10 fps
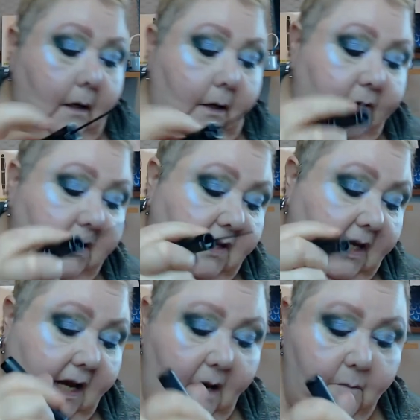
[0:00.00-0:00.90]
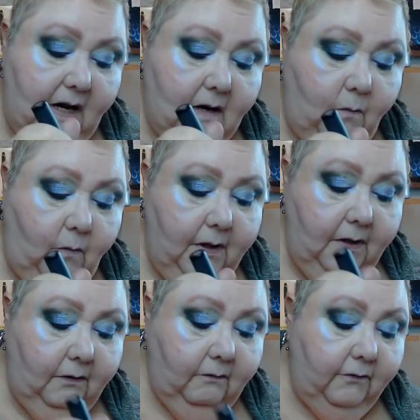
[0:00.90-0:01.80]
that they came out
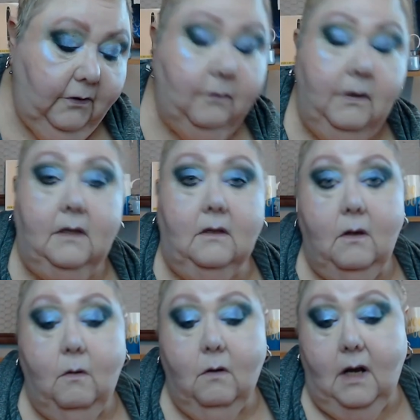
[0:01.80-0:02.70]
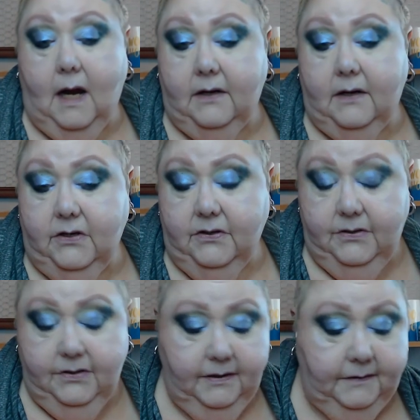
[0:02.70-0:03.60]
with for doing the lower
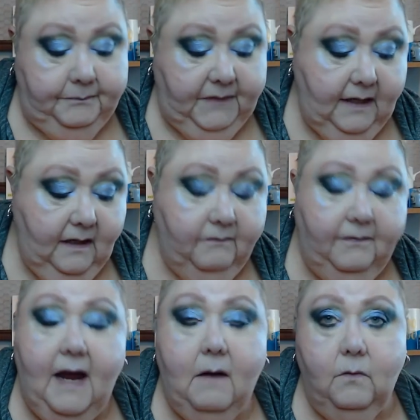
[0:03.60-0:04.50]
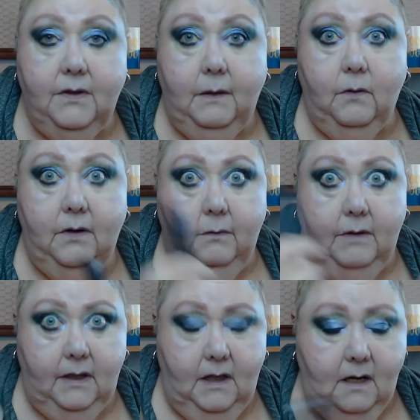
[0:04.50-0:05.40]
lashes, and the fat one they were doing
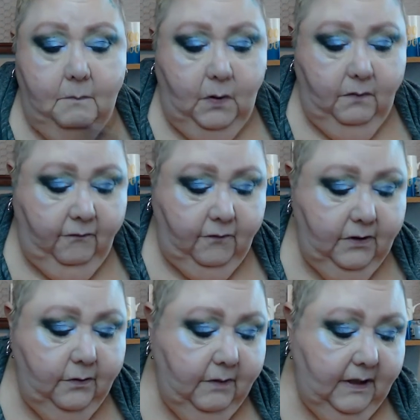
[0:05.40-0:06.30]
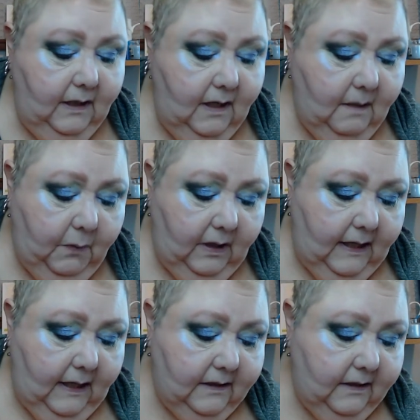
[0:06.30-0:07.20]
the upper for doing the upper
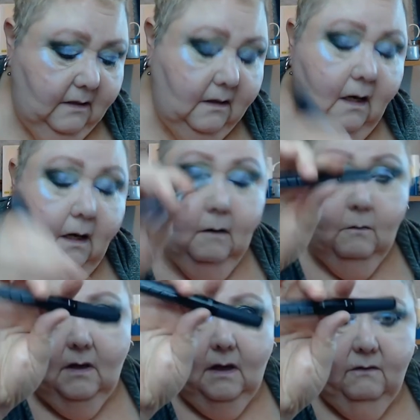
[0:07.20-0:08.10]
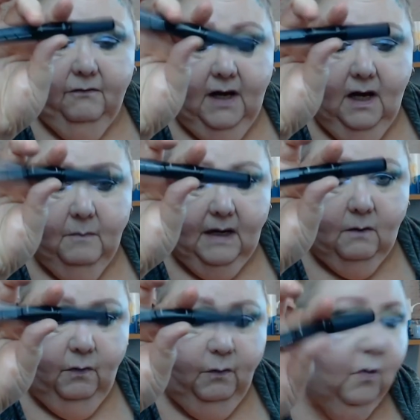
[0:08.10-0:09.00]
lashes. Well, Elf came
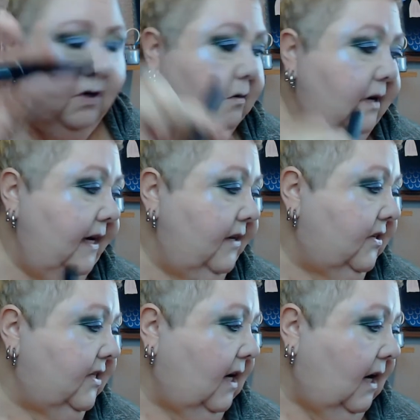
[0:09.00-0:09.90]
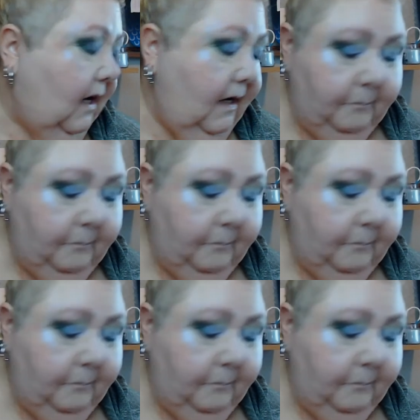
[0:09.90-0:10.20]
out with one on each side,